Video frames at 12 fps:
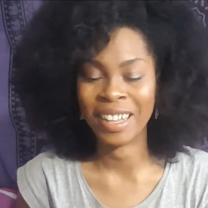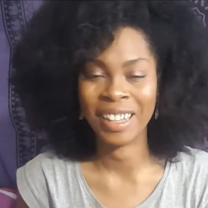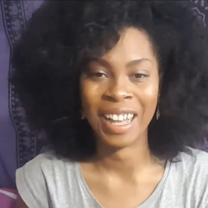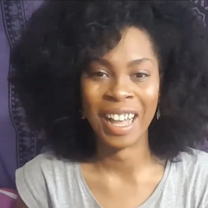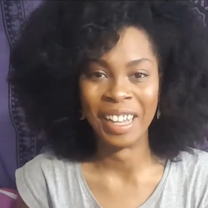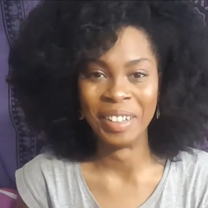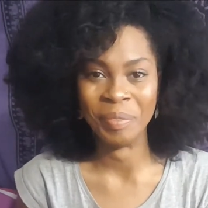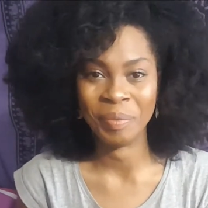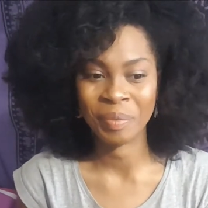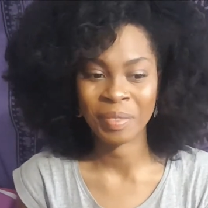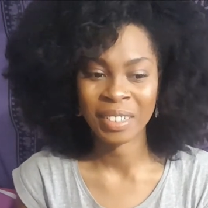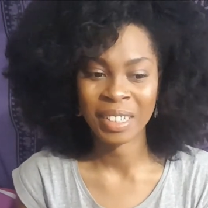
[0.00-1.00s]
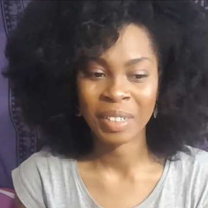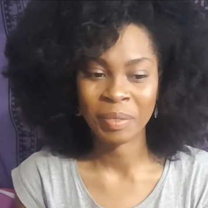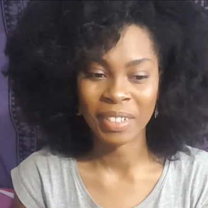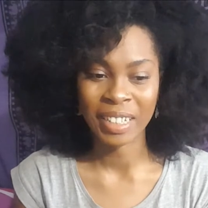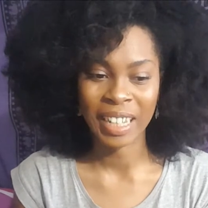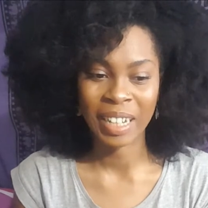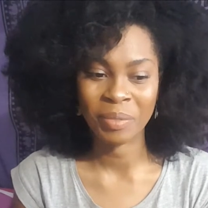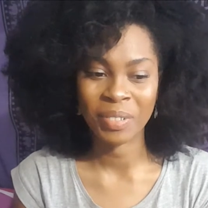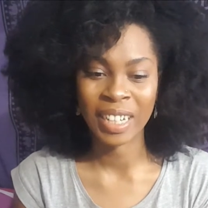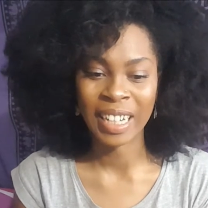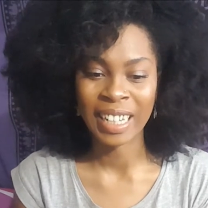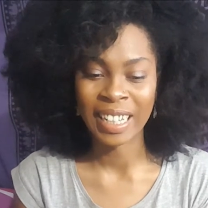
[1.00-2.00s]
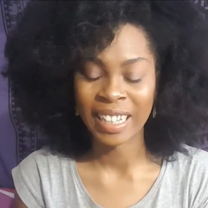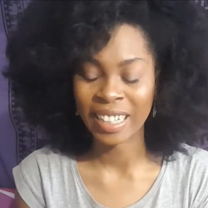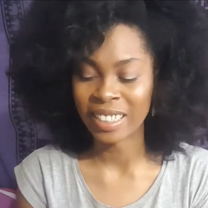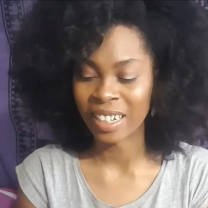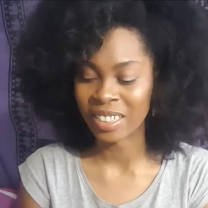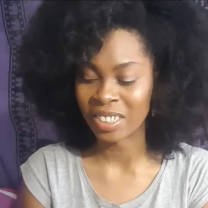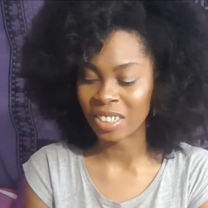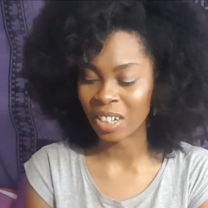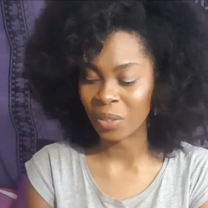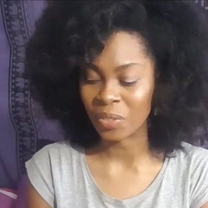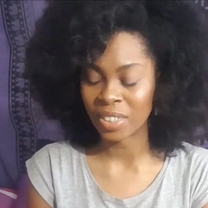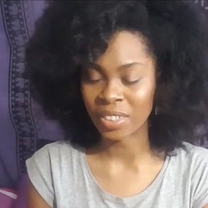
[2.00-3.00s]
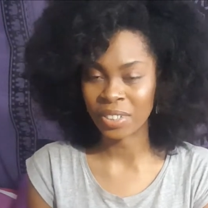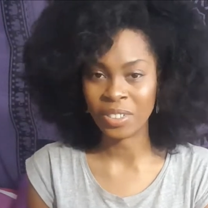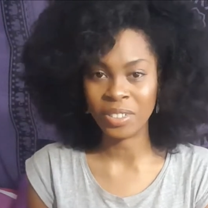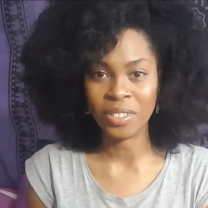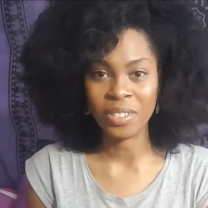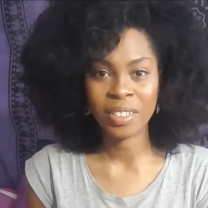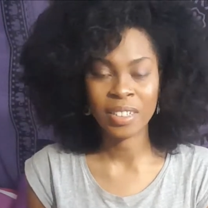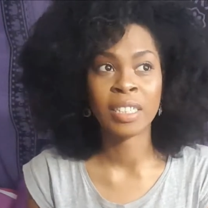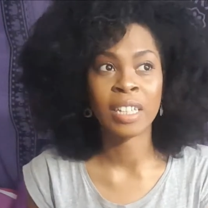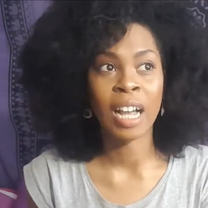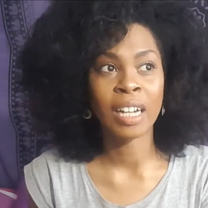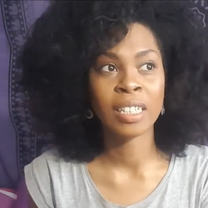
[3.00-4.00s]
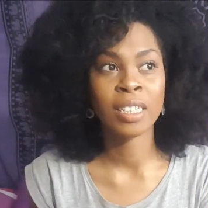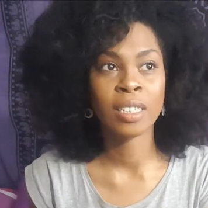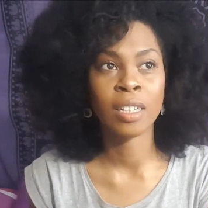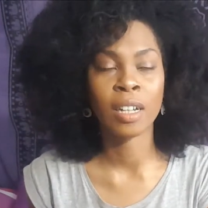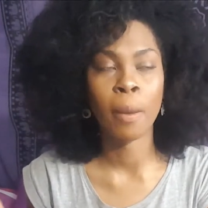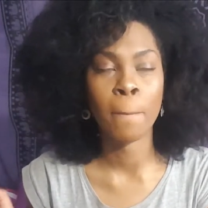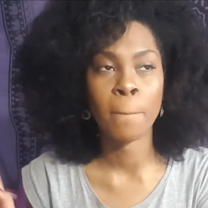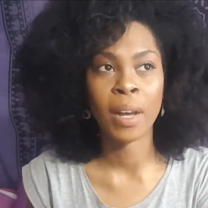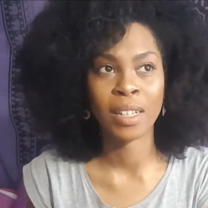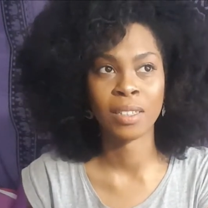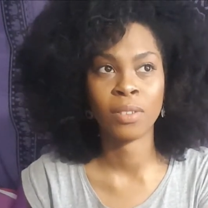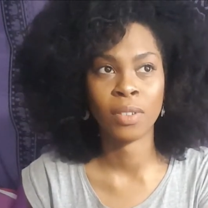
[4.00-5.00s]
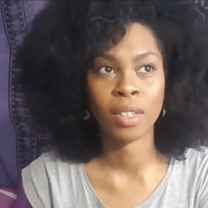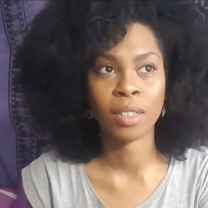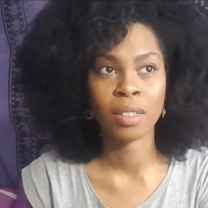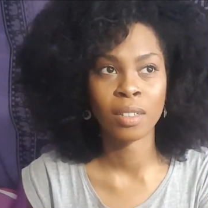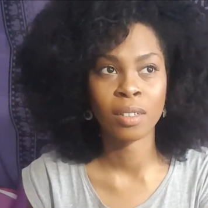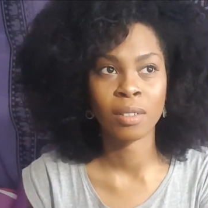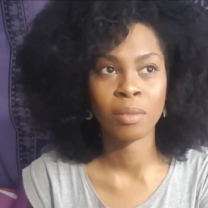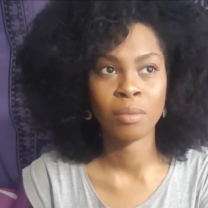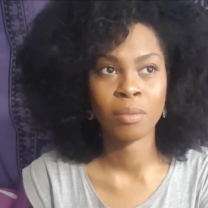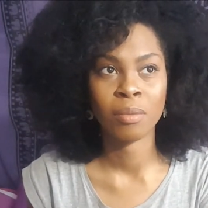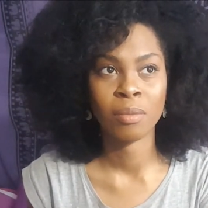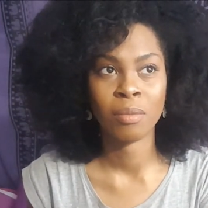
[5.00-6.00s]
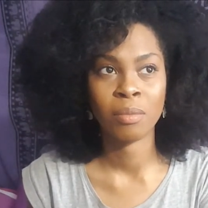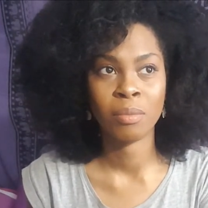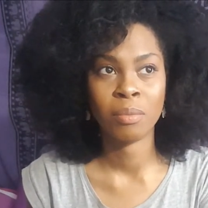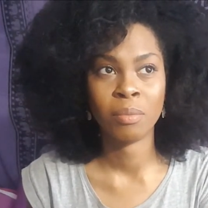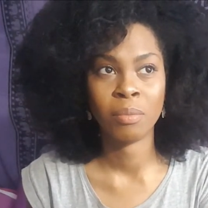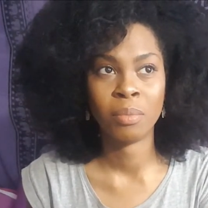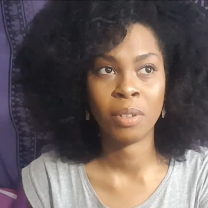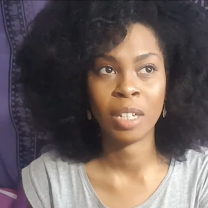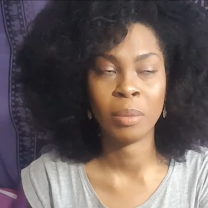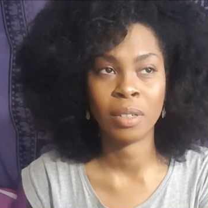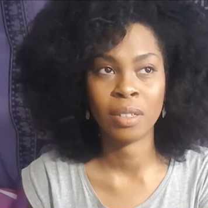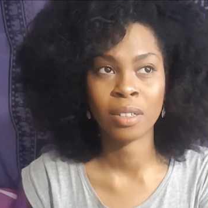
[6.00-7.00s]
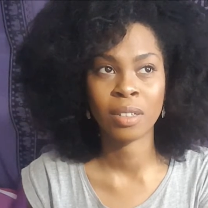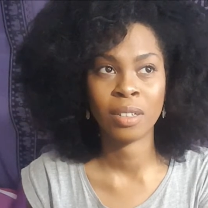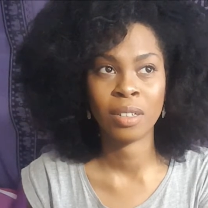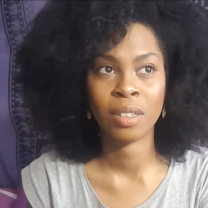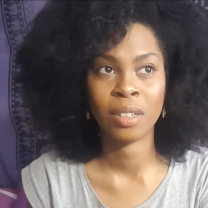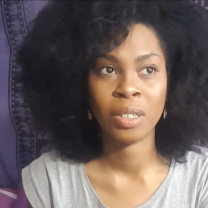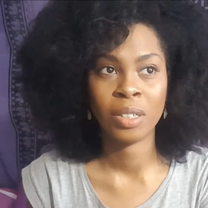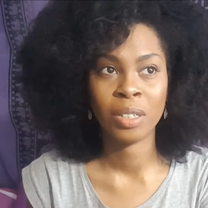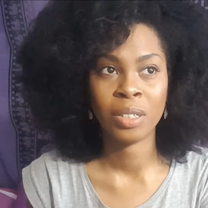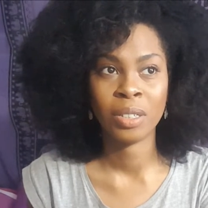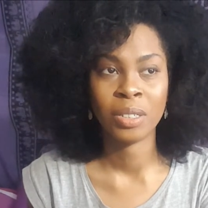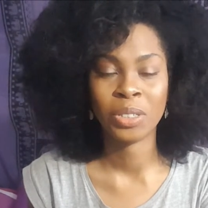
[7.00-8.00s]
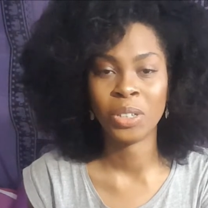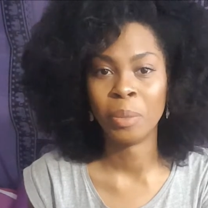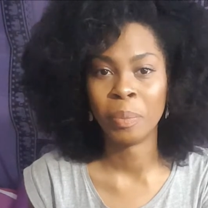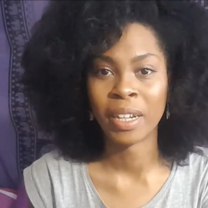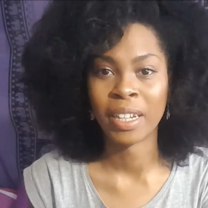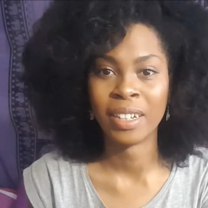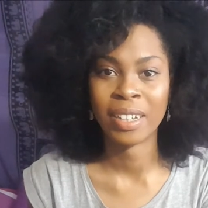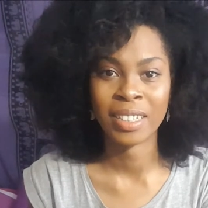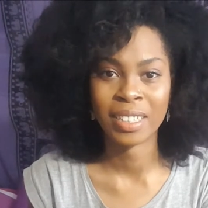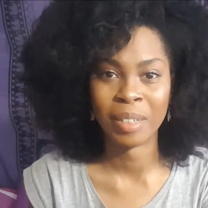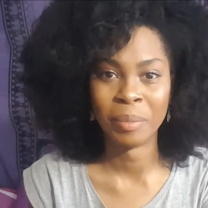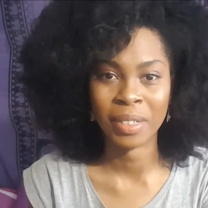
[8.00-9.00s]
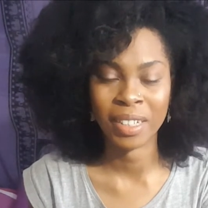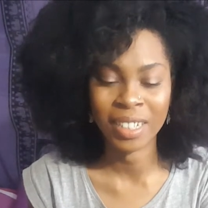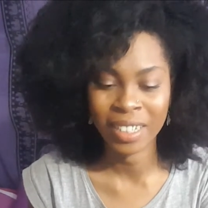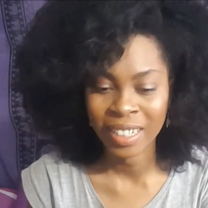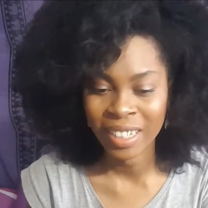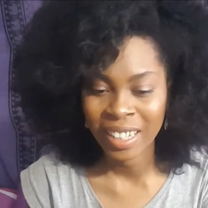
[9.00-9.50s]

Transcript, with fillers: um, but yeah, I'm really excited to show you this haul. I actually did like a massive like Primark shop back in like December